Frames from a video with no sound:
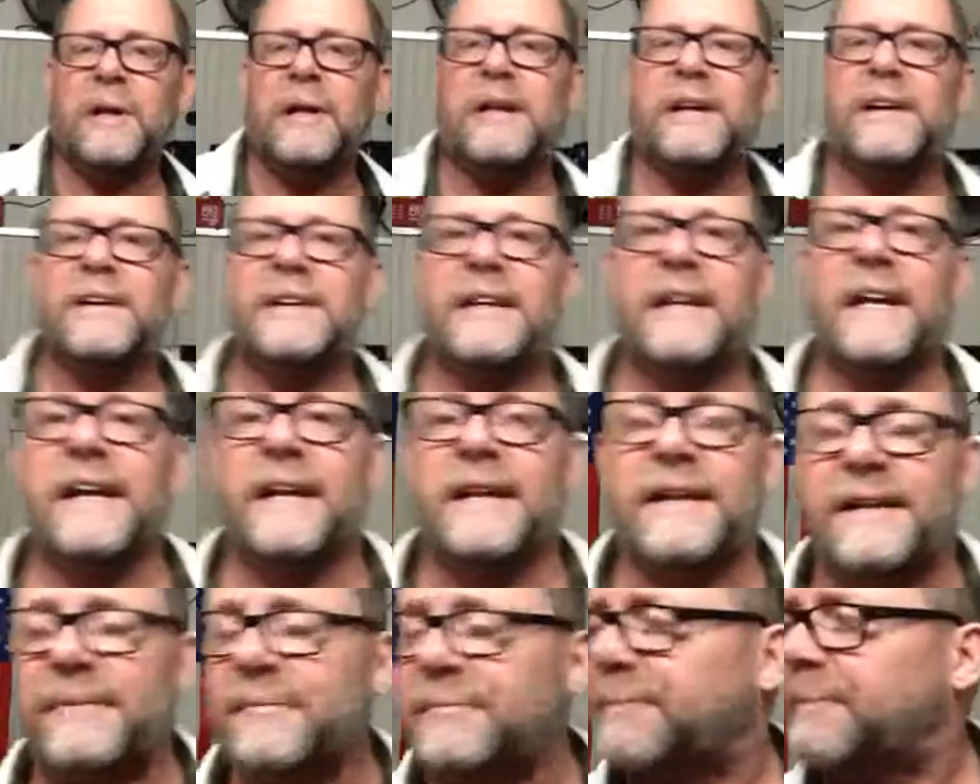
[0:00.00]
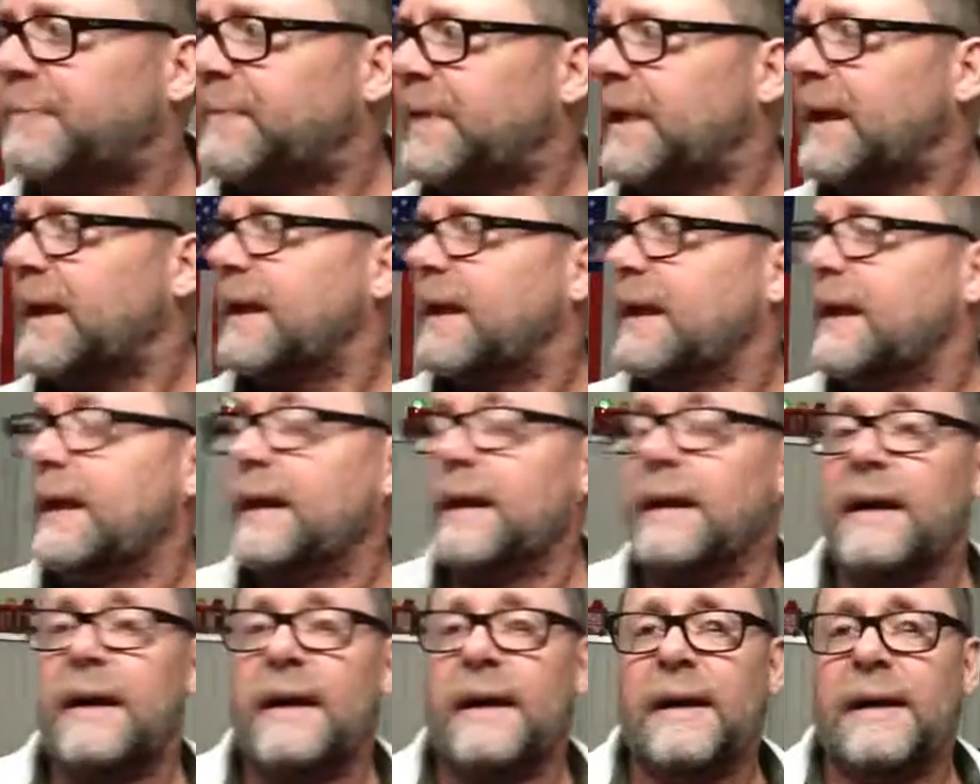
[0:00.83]
Billy here again.
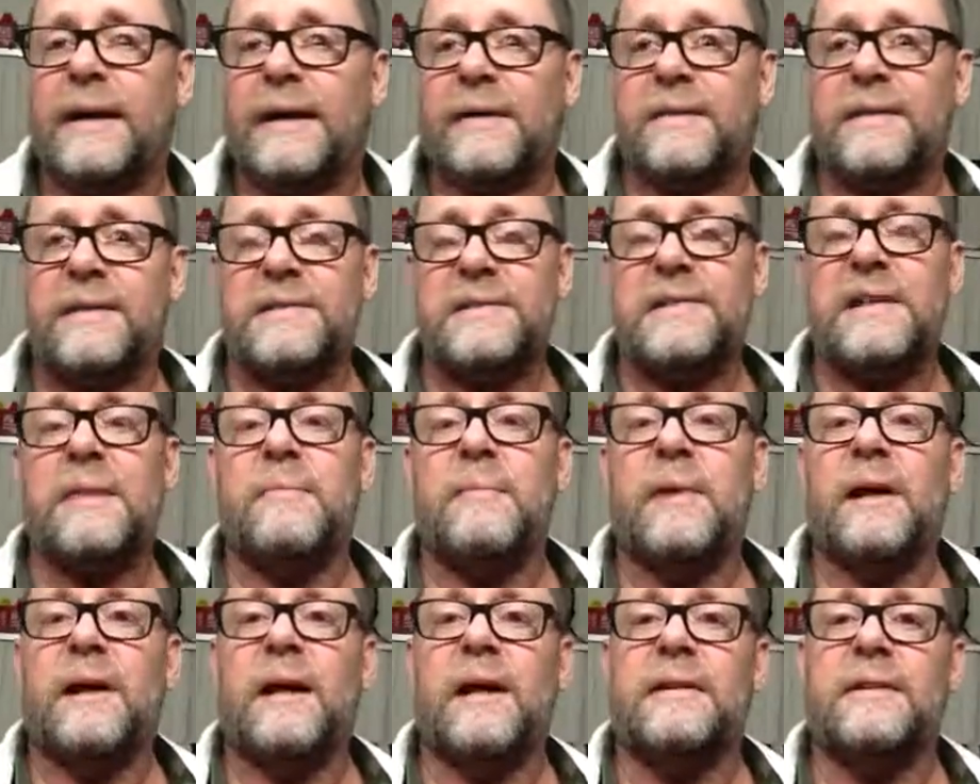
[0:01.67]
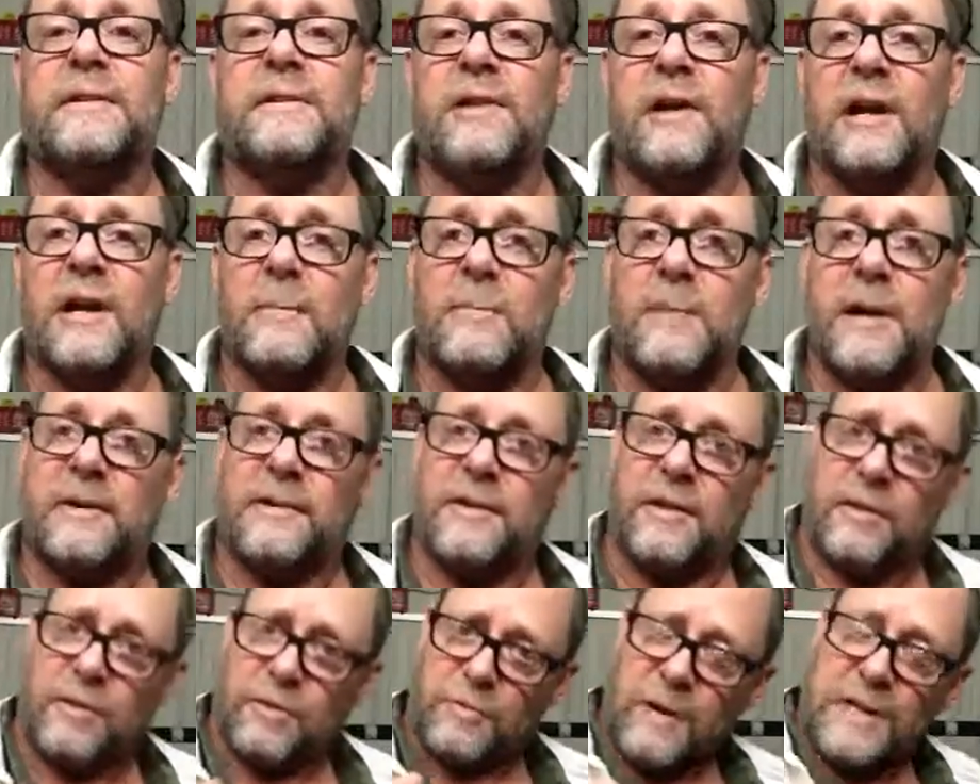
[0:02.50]
This time I'd like to talk
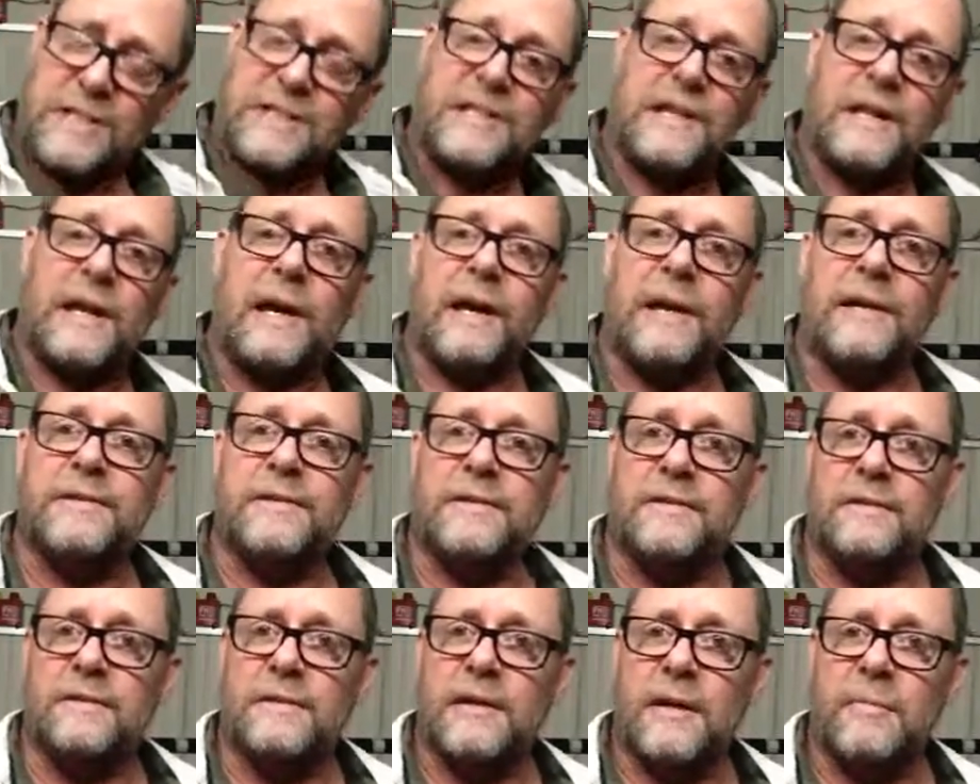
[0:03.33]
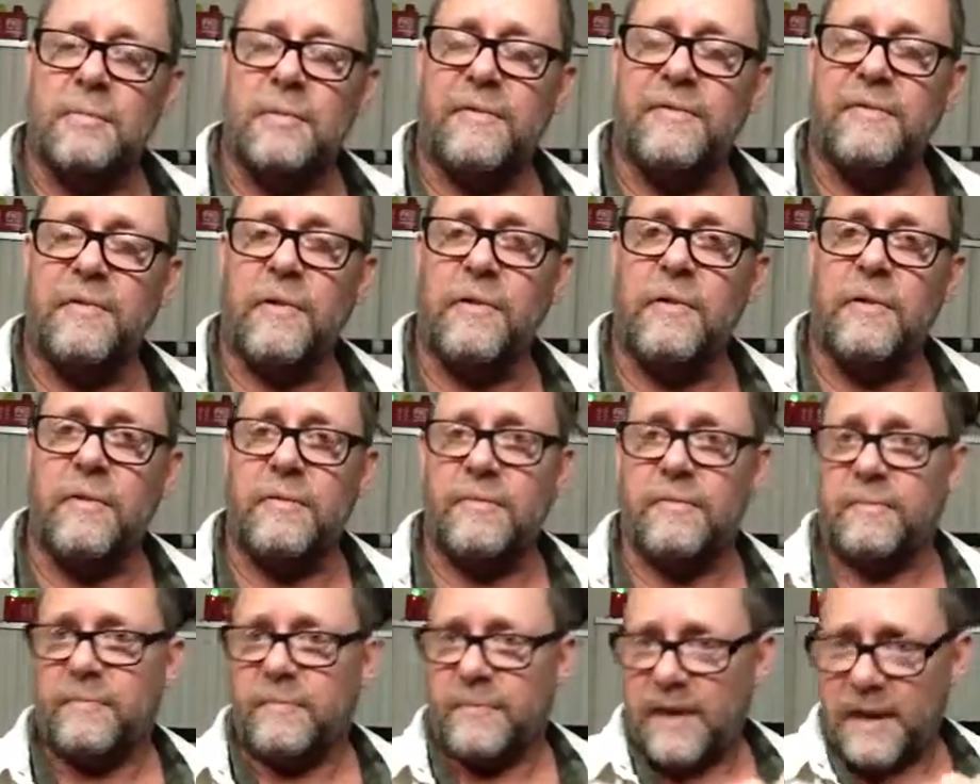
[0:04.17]
about the thrusting action coming
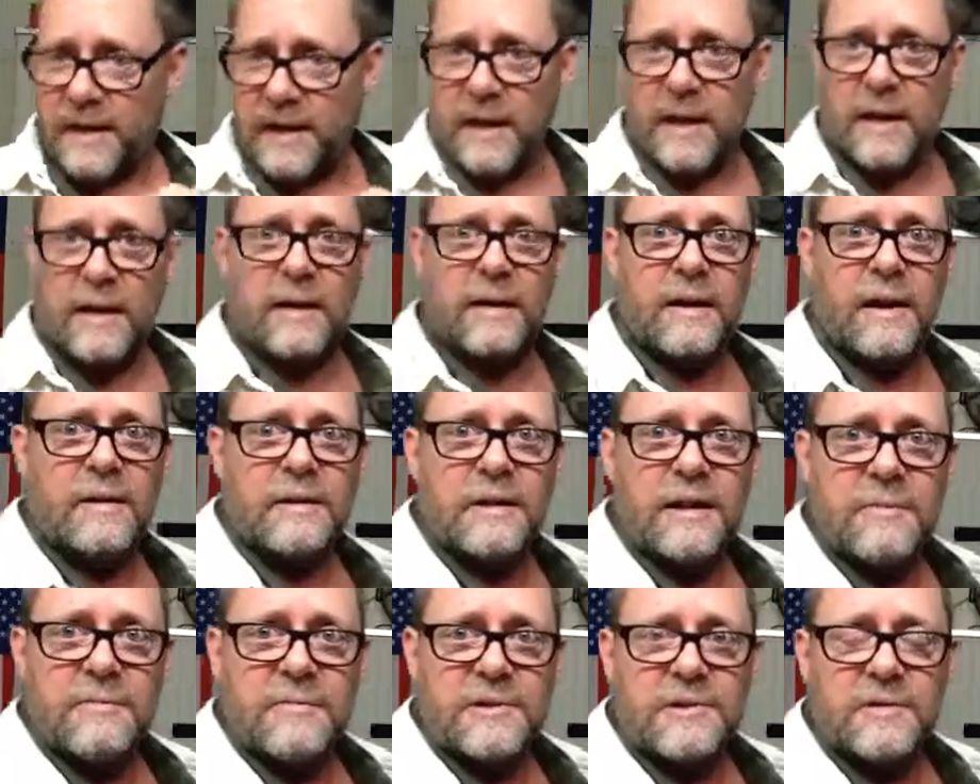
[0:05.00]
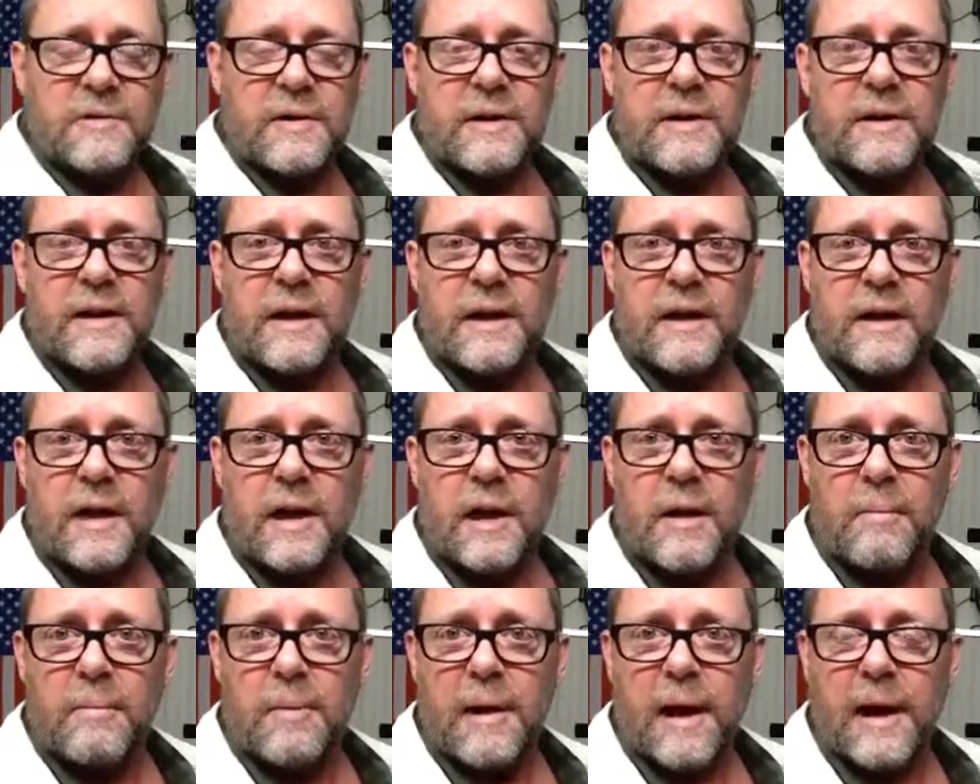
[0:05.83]
forward. Again, I'll demonstrate it on the
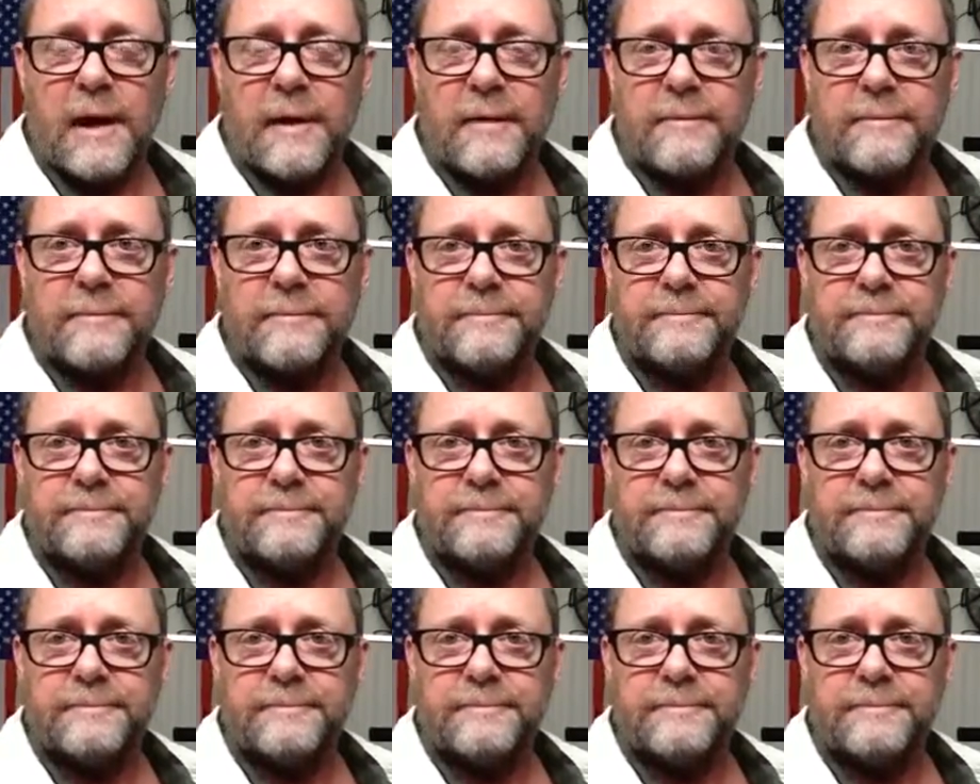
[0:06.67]
arm bag.